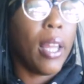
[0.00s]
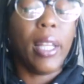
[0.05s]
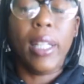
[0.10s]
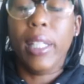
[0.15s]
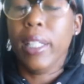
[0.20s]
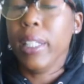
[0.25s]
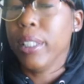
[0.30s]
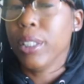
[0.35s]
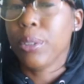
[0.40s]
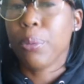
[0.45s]

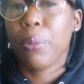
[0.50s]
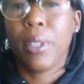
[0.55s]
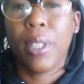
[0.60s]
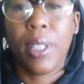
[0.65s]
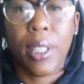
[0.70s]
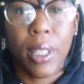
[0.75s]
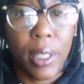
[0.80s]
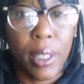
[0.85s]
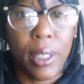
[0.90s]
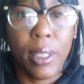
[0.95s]
It is what
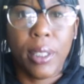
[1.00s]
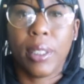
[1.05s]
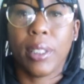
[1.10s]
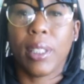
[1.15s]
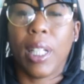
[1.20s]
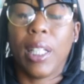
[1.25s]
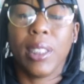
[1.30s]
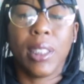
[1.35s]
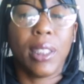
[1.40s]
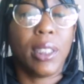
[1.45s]
it
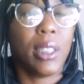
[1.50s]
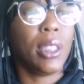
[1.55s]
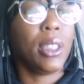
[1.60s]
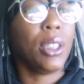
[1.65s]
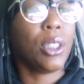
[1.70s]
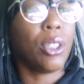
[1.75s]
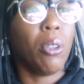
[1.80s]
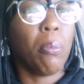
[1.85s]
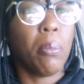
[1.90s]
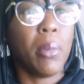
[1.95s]
is. I just see
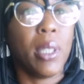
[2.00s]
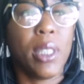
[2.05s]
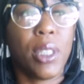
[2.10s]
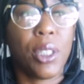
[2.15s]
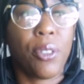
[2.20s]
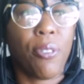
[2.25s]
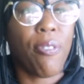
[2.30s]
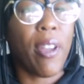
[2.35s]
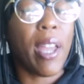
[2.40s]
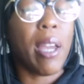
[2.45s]
so
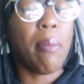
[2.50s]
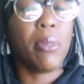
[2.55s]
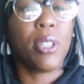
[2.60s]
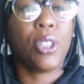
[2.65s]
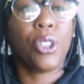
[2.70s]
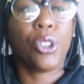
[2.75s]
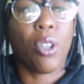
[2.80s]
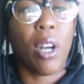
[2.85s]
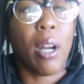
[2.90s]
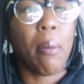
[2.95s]
much
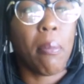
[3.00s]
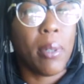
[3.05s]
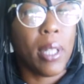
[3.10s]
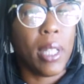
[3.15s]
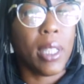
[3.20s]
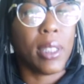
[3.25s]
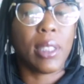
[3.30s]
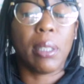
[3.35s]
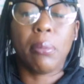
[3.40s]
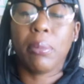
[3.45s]
family drama,
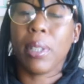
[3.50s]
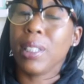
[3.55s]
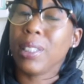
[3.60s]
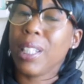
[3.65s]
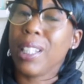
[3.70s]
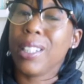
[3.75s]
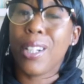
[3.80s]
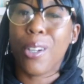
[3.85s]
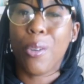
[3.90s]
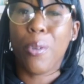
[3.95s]
and sometimes
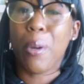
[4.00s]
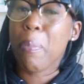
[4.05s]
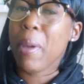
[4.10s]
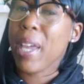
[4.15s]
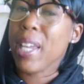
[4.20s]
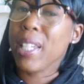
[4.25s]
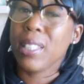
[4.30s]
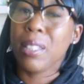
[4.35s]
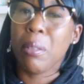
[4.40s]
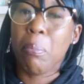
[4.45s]
I know it
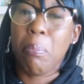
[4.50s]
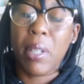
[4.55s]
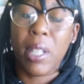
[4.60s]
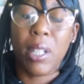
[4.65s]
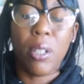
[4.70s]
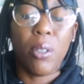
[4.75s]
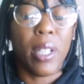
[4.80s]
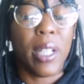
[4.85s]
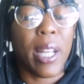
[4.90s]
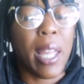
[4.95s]
pays the
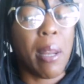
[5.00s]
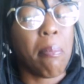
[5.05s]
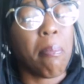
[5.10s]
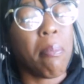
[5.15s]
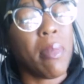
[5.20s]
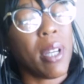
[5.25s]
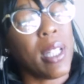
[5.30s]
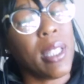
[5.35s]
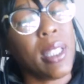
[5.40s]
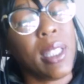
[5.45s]
bill and that
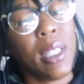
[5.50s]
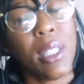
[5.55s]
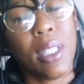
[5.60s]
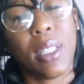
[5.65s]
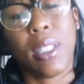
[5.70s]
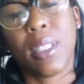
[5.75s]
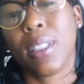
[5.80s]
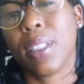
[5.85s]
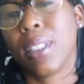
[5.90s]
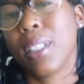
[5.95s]
money
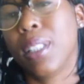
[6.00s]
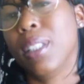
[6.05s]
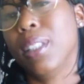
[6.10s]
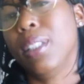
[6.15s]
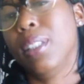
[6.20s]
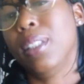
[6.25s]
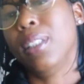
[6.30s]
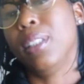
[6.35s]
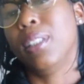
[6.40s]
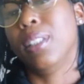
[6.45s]
looks
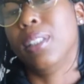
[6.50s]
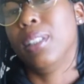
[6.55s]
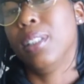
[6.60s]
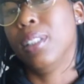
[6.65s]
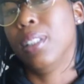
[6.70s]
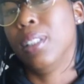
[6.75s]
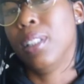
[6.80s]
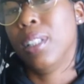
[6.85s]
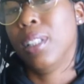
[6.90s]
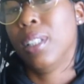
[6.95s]
good.
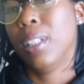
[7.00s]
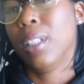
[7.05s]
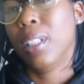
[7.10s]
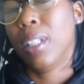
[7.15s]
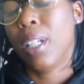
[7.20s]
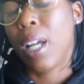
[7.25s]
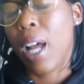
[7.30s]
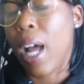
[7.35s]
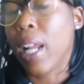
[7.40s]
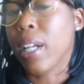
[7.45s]

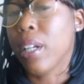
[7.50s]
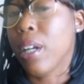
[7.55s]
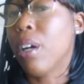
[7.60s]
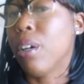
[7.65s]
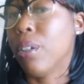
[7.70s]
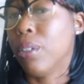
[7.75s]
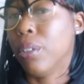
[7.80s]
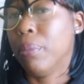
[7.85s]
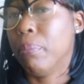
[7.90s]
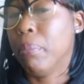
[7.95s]
I
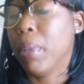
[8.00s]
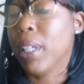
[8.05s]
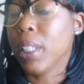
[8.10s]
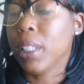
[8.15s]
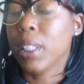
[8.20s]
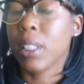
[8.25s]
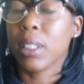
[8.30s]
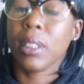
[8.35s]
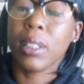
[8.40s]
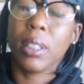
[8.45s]
know money
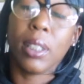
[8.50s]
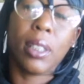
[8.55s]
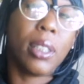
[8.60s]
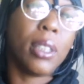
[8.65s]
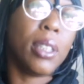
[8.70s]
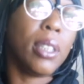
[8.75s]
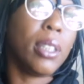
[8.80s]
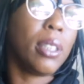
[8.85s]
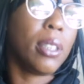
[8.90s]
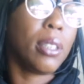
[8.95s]
looks
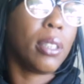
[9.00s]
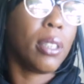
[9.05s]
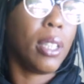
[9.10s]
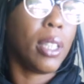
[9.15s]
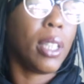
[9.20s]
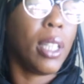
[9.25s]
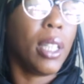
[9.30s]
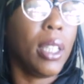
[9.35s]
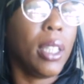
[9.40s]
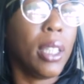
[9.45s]
good.
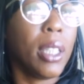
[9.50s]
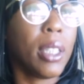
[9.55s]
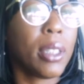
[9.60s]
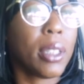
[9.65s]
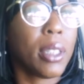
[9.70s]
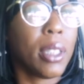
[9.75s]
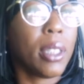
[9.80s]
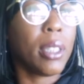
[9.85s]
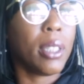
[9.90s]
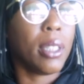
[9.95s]
It
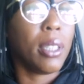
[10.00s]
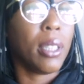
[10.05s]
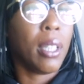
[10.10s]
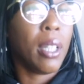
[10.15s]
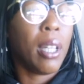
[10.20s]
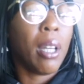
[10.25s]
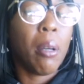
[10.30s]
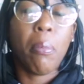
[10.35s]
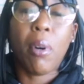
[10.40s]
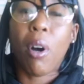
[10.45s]
looks good,
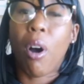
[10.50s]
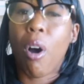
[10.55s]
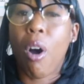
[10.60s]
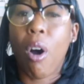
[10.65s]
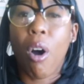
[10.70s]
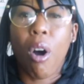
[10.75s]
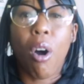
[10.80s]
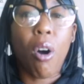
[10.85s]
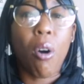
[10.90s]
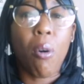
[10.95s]
but
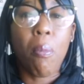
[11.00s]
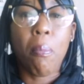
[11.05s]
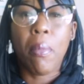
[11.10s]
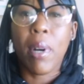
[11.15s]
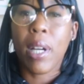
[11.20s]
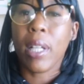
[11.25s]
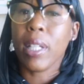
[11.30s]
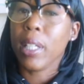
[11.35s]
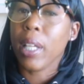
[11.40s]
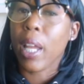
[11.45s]
all
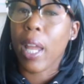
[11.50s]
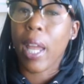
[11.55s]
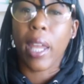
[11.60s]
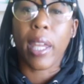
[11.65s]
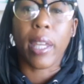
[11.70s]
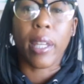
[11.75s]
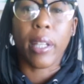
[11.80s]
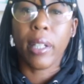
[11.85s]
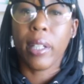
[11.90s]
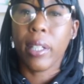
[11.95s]
money
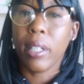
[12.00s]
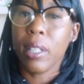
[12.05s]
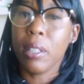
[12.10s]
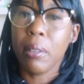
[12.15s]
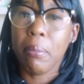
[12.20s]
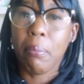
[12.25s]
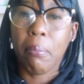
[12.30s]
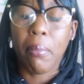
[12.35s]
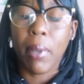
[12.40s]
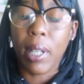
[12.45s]
ain't
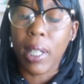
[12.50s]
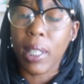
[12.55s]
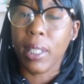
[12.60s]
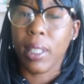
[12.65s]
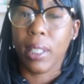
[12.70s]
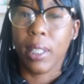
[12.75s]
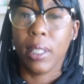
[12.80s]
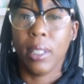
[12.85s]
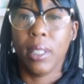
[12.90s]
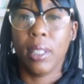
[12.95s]
good
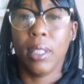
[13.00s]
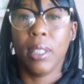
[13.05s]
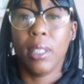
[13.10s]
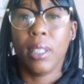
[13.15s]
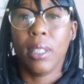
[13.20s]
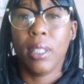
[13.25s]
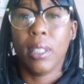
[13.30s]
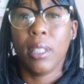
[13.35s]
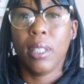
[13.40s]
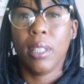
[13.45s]
money.
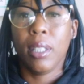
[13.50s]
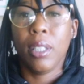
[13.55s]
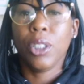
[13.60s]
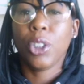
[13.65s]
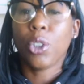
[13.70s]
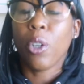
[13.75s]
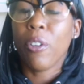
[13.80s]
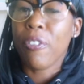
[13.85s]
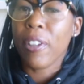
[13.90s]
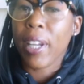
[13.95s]

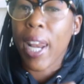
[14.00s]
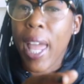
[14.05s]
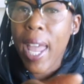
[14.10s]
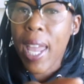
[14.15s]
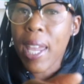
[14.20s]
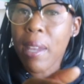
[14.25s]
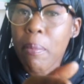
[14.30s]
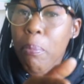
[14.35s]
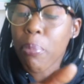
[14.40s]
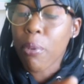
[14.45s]
So if it
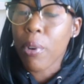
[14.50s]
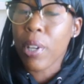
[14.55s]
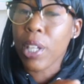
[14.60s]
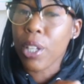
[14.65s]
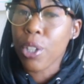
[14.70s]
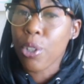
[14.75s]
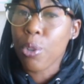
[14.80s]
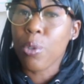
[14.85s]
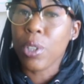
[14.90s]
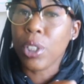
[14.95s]
ain't
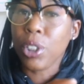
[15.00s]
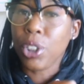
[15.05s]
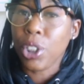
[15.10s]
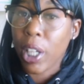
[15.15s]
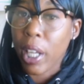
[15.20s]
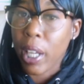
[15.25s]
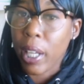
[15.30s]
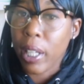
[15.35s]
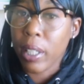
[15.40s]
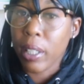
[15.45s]
bringing you a
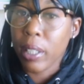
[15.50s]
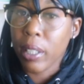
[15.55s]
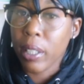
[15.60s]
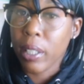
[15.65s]
check,